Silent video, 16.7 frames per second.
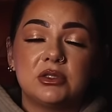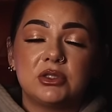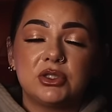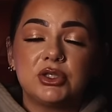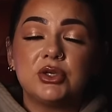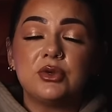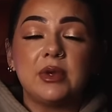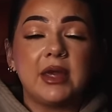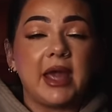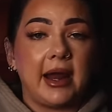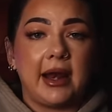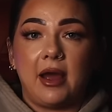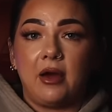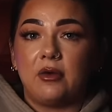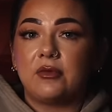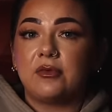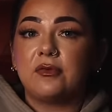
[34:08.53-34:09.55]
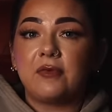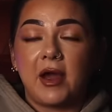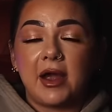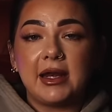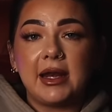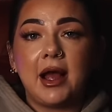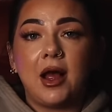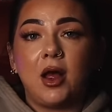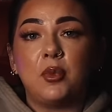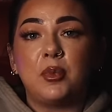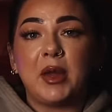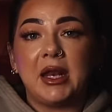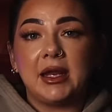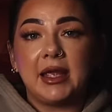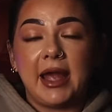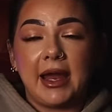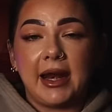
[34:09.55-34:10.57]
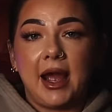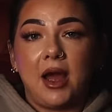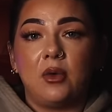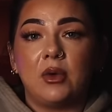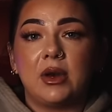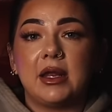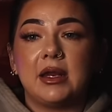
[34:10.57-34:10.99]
to get out, find help and get out.